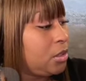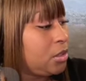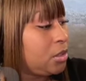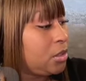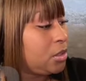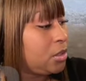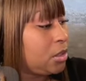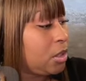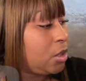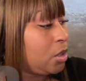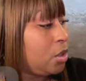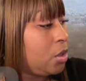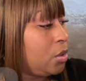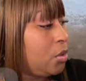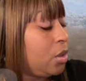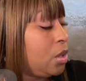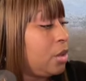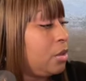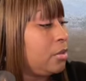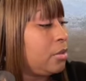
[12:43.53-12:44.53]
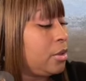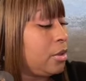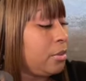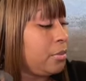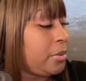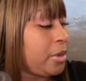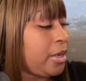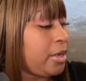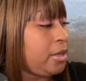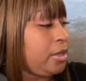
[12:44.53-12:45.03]
So, oh, they're
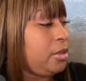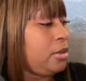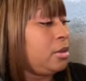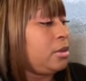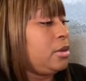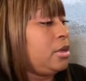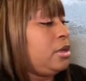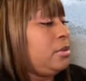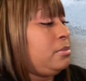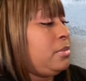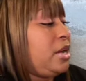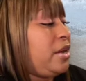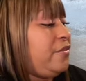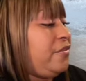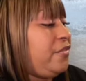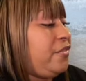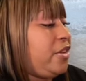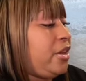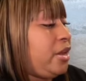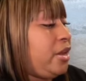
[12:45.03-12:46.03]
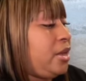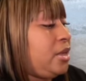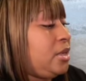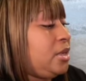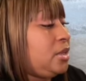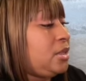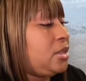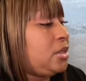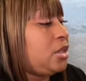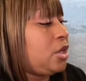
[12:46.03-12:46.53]
right here in my
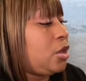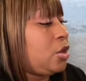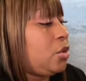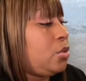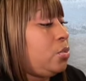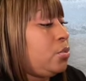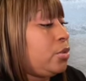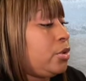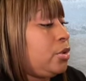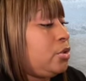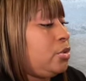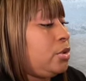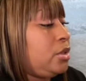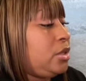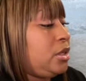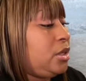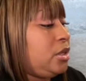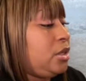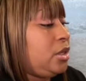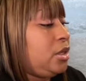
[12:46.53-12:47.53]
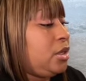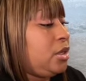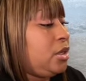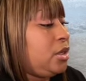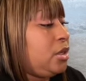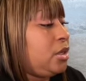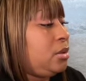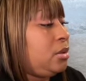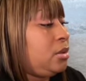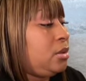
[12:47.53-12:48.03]
face. So we're going to
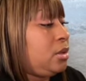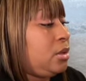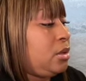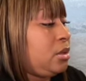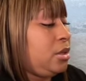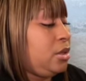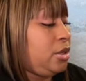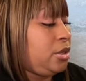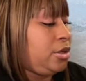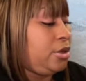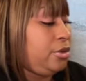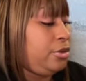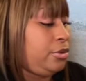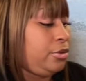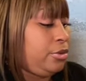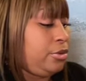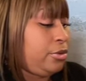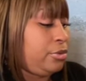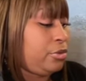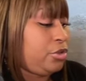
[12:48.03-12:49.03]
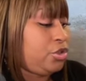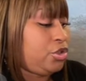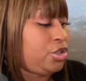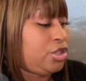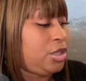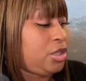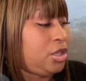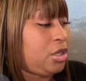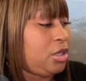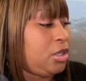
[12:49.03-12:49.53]
get the
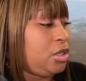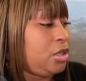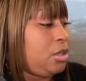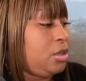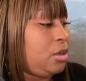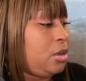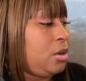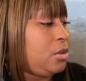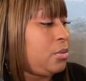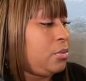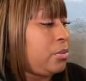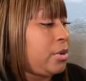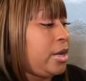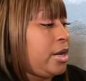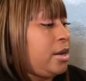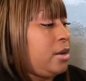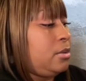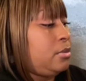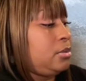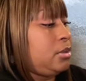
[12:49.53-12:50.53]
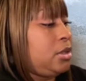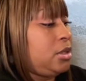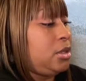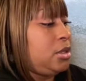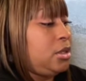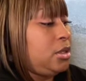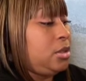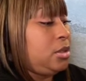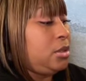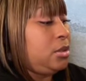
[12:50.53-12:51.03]
energy around
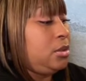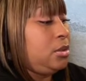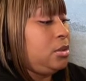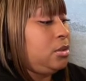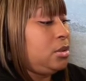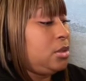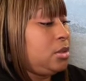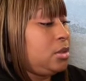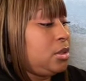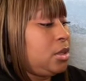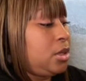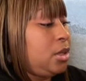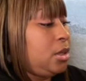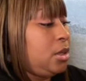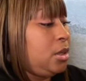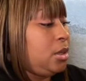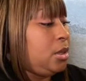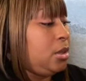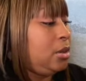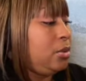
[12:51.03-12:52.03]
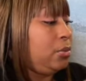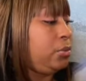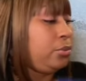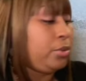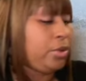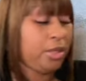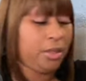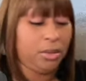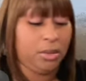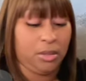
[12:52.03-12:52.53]
these
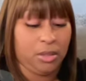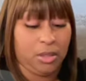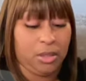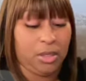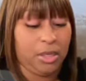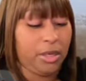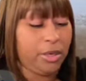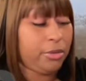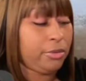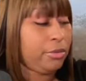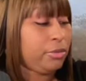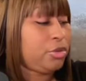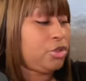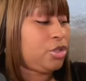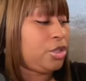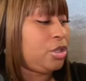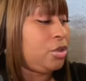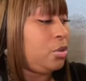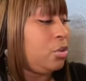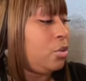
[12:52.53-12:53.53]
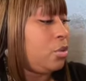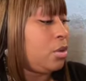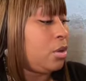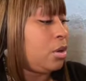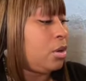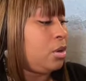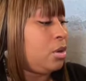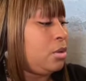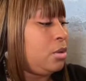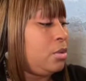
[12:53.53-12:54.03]
with the energy
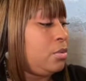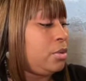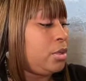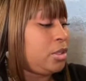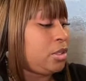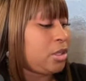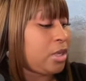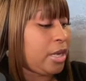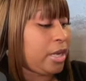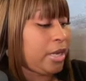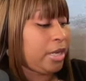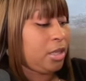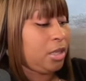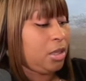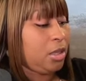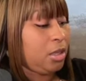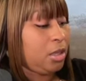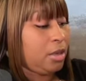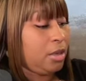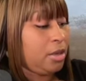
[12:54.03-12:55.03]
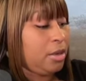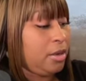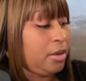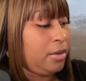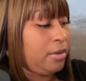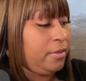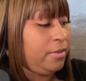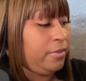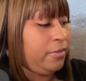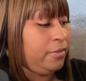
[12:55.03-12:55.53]
oracle, which I
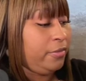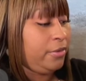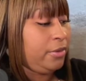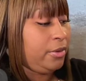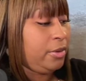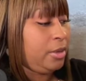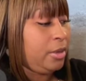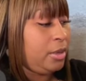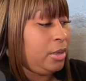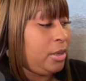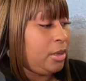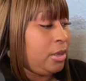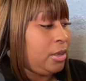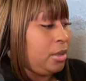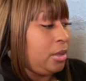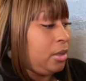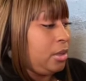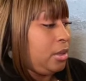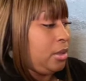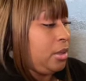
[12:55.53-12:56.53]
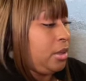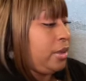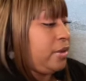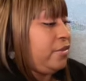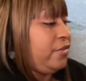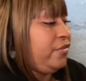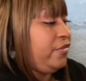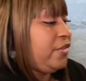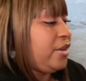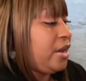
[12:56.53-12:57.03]
love,
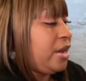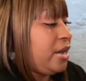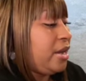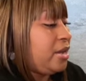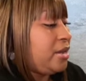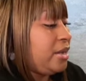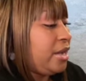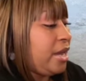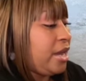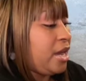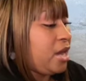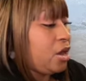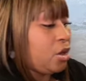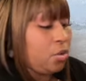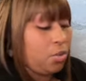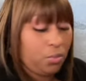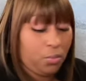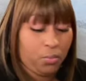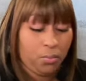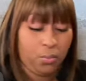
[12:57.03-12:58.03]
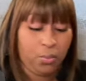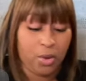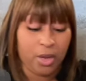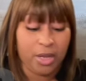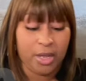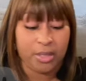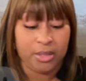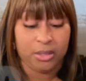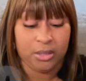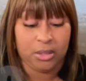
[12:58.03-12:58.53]
and find out
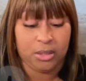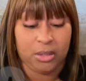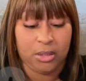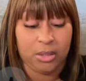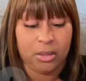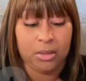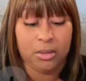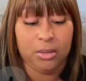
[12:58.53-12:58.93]
what